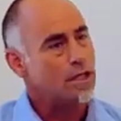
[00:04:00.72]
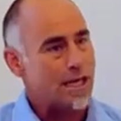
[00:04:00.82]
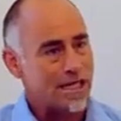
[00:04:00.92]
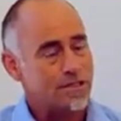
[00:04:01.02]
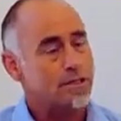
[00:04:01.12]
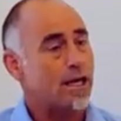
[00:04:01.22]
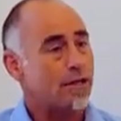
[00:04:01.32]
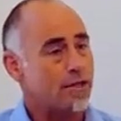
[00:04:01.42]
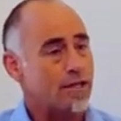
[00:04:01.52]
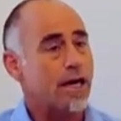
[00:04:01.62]
lesser
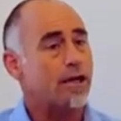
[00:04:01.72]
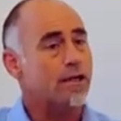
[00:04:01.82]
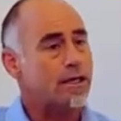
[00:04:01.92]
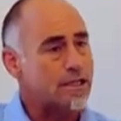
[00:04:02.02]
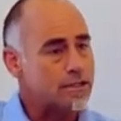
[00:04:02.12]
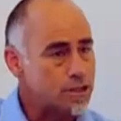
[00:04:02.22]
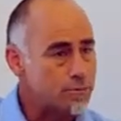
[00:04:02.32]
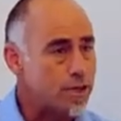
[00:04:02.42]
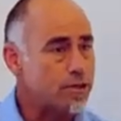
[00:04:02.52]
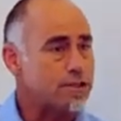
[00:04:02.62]
at the younger and less
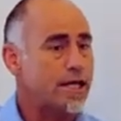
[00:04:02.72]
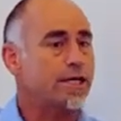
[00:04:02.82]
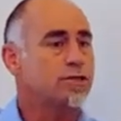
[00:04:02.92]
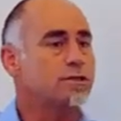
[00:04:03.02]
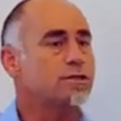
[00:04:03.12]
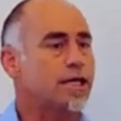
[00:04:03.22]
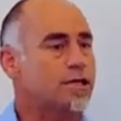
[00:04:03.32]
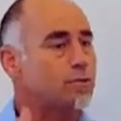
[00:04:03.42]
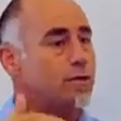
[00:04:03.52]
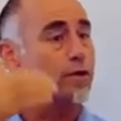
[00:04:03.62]
experienced ages, and
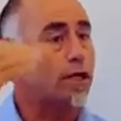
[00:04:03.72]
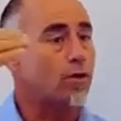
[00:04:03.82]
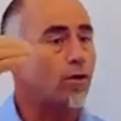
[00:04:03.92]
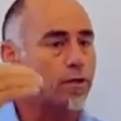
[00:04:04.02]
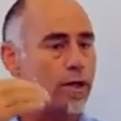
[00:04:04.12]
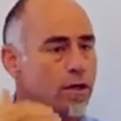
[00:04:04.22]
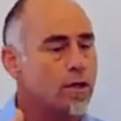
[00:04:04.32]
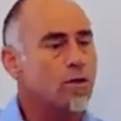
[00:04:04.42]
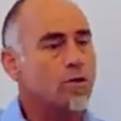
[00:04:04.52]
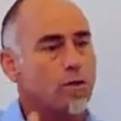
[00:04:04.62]
as people get older,
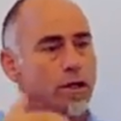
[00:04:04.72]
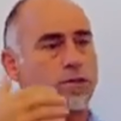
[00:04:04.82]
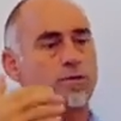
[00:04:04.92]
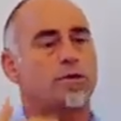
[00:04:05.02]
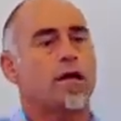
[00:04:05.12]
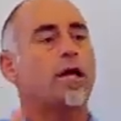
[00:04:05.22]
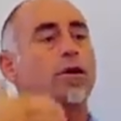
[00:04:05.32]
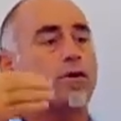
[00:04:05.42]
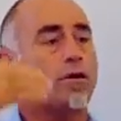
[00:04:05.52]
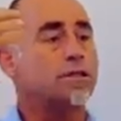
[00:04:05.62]
we need to
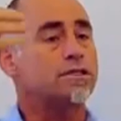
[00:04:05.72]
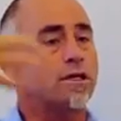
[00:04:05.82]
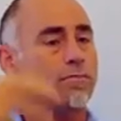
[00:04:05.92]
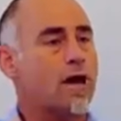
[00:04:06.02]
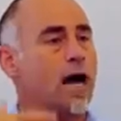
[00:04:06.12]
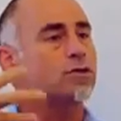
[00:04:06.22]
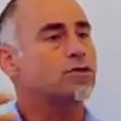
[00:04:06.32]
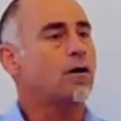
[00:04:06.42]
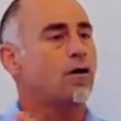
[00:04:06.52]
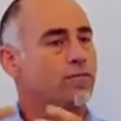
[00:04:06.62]
increase the amount
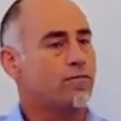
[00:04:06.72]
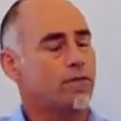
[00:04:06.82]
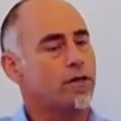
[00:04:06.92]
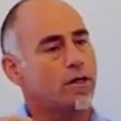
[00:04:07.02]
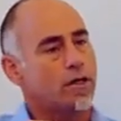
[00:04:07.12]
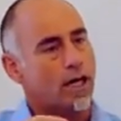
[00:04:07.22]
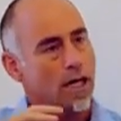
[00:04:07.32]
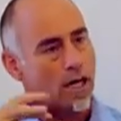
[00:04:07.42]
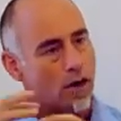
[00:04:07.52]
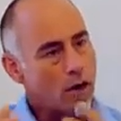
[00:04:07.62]
of
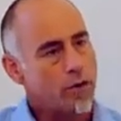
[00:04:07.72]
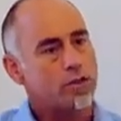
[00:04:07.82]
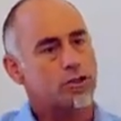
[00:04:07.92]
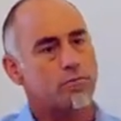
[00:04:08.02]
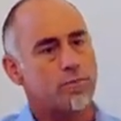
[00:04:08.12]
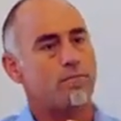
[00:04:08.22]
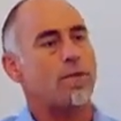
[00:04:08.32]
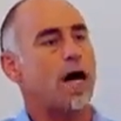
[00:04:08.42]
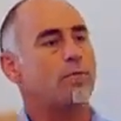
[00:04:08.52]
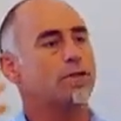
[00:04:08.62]
ownership,
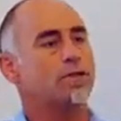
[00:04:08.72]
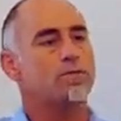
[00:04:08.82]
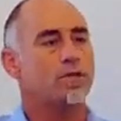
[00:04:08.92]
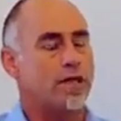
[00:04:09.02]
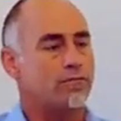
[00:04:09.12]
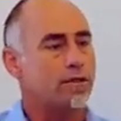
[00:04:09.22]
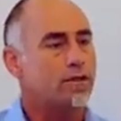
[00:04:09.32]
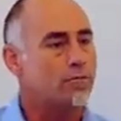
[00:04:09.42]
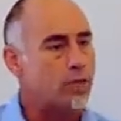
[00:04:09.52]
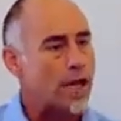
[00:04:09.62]
empowerment that we're giving
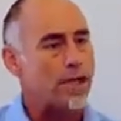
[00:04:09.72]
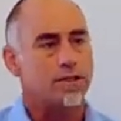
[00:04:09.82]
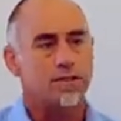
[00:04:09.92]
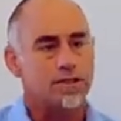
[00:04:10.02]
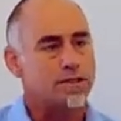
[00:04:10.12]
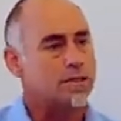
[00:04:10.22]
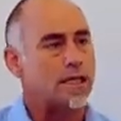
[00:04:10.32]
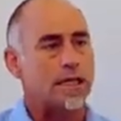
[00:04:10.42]
the players,